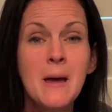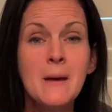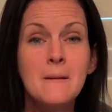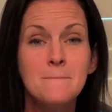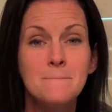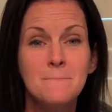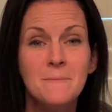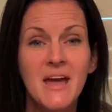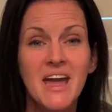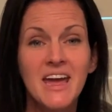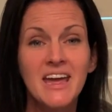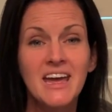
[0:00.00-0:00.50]

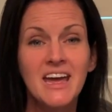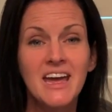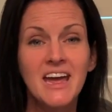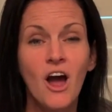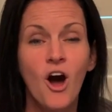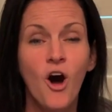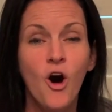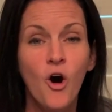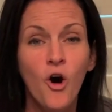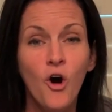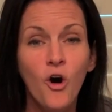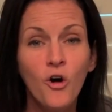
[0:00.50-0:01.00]
making
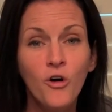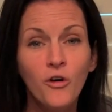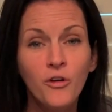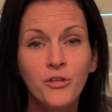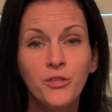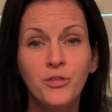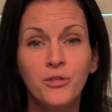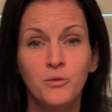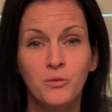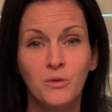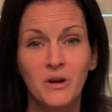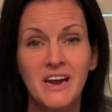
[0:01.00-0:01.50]
all
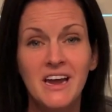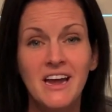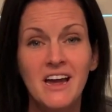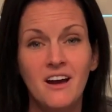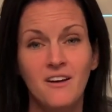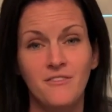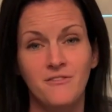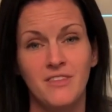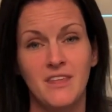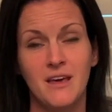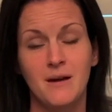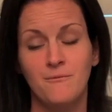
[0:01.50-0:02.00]
3
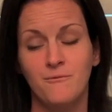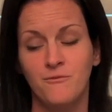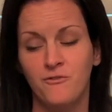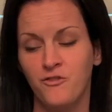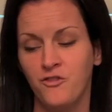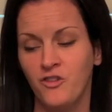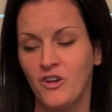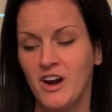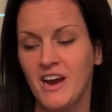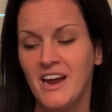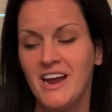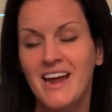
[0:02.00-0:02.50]
of them
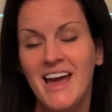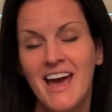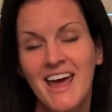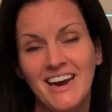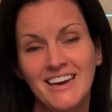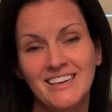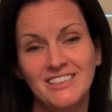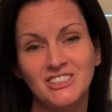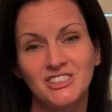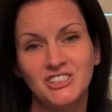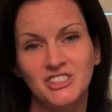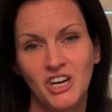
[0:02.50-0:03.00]
free and
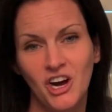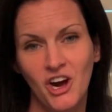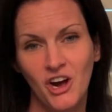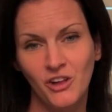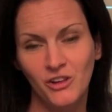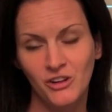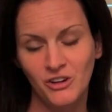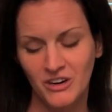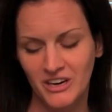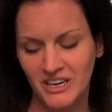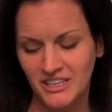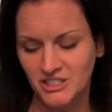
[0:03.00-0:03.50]
a
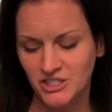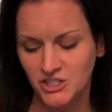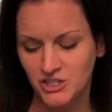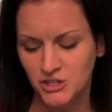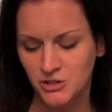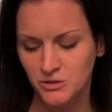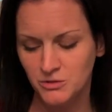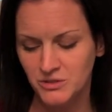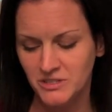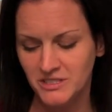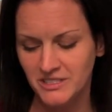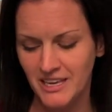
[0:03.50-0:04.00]

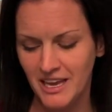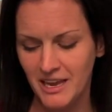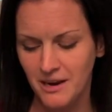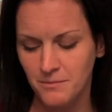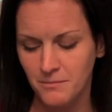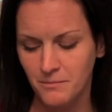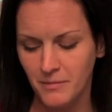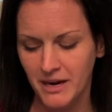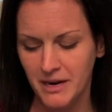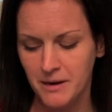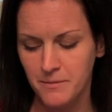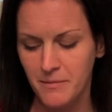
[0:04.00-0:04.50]
$1.02
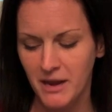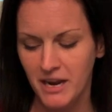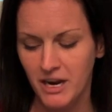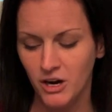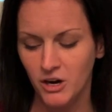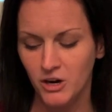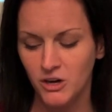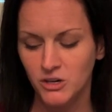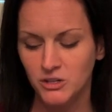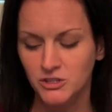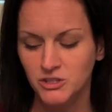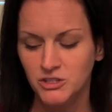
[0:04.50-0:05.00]

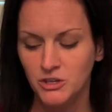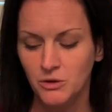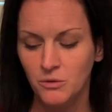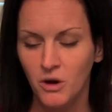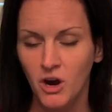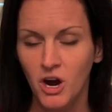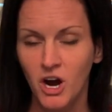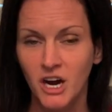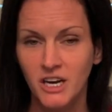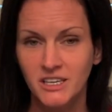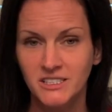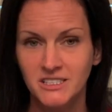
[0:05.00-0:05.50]
moneymaker. So
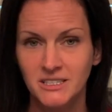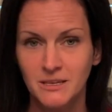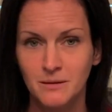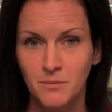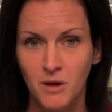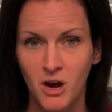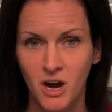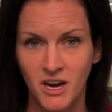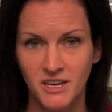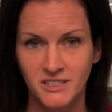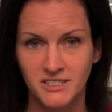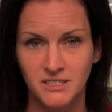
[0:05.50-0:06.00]
awesome,
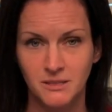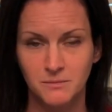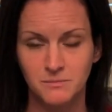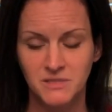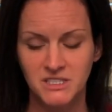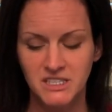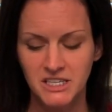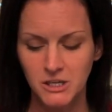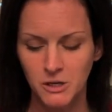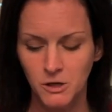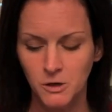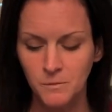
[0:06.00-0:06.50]
awesome
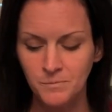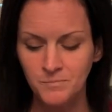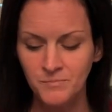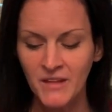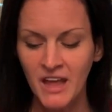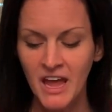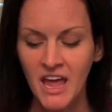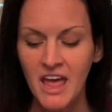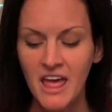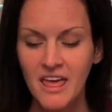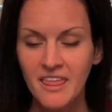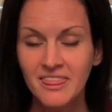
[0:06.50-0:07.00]
deal.
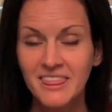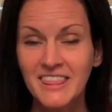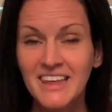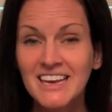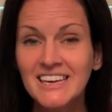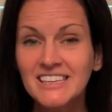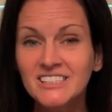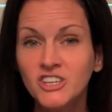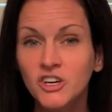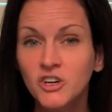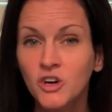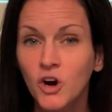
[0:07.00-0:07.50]

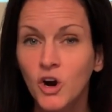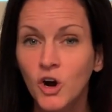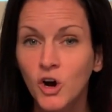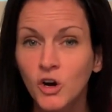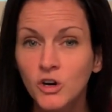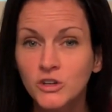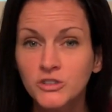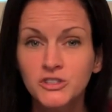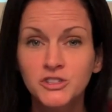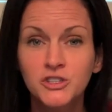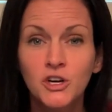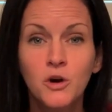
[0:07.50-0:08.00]
These are
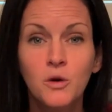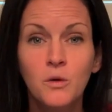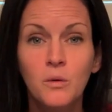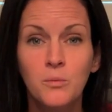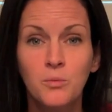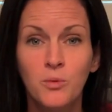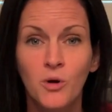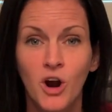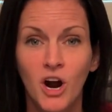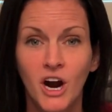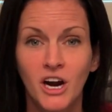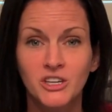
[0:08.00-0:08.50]
also
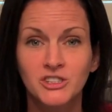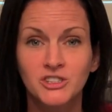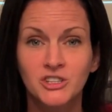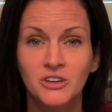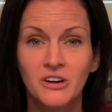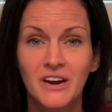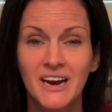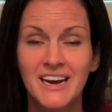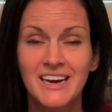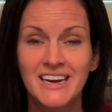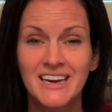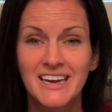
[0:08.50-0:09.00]
Procter
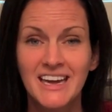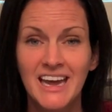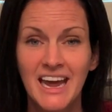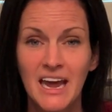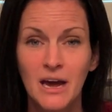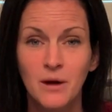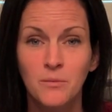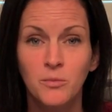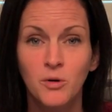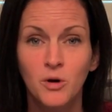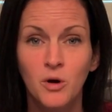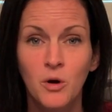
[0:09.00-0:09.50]
&
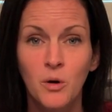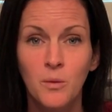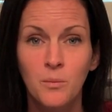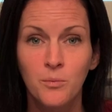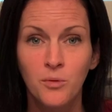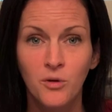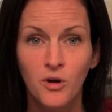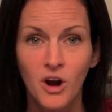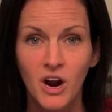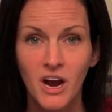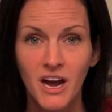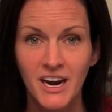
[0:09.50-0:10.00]
Gamble
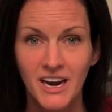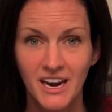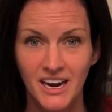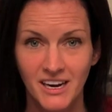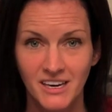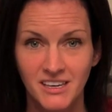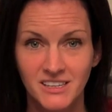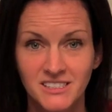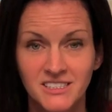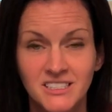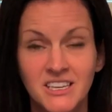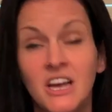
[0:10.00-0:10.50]

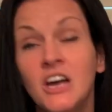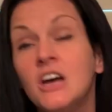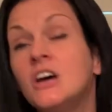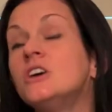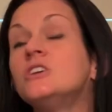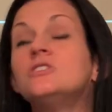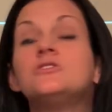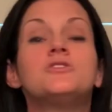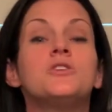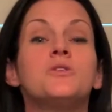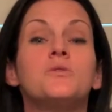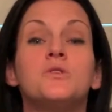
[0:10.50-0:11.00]
products.
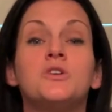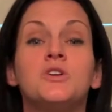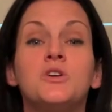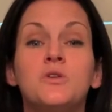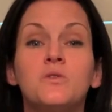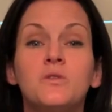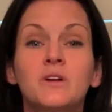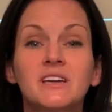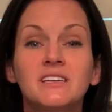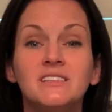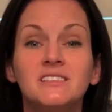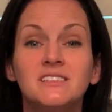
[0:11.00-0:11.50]
So you
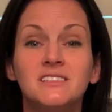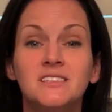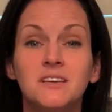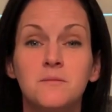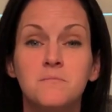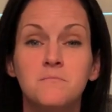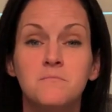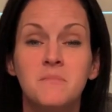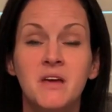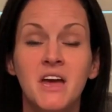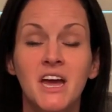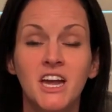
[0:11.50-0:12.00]
can
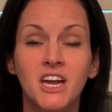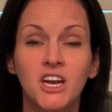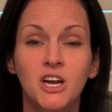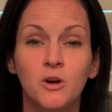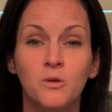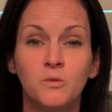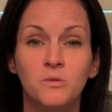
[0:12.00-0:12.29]
submit your